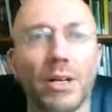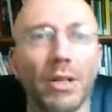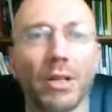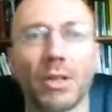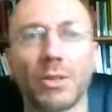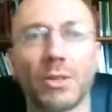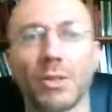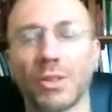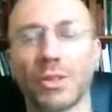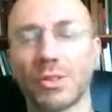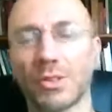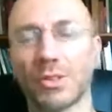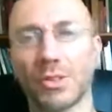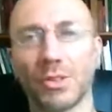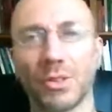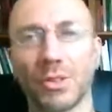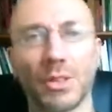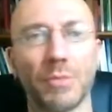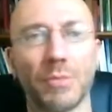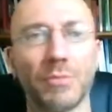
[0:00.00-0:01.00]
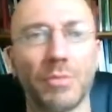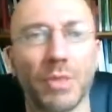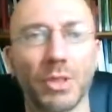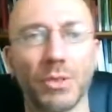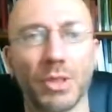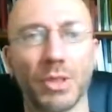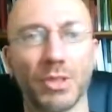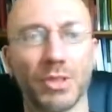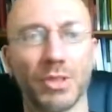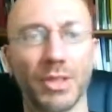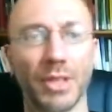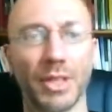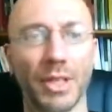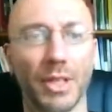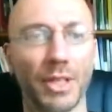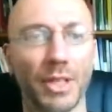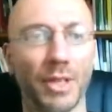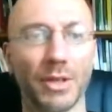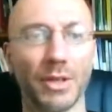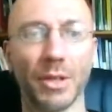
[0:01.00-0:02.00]
across
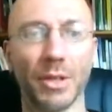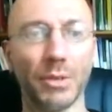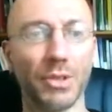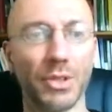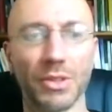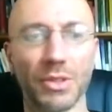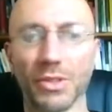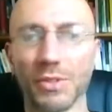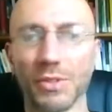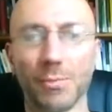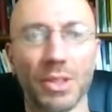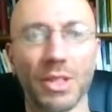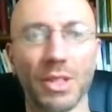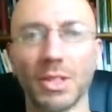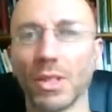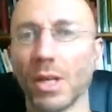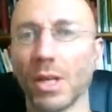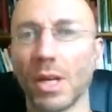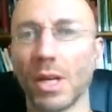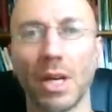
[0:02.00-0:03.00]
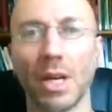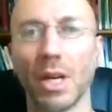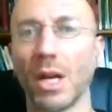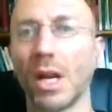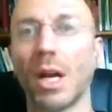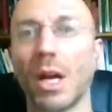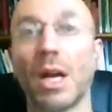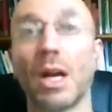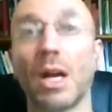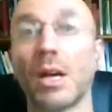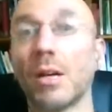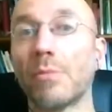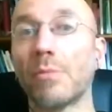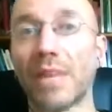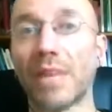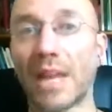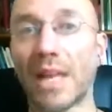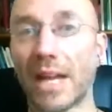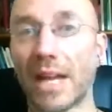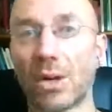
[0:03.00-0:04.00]
the oceans, but
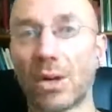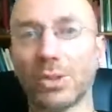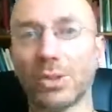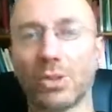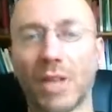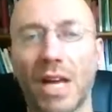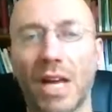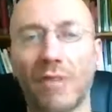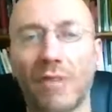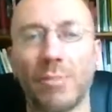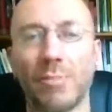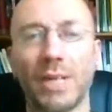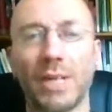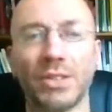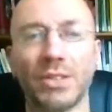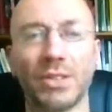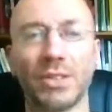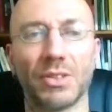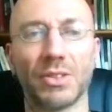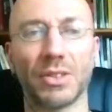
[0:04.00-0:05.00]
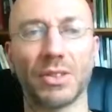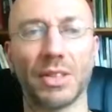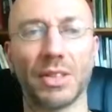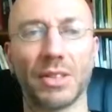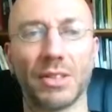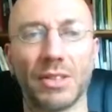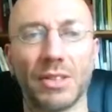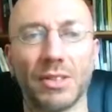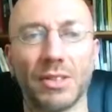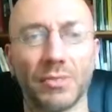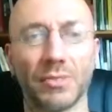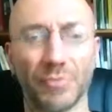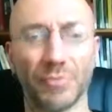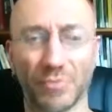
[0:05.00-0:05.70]
can also have a basis in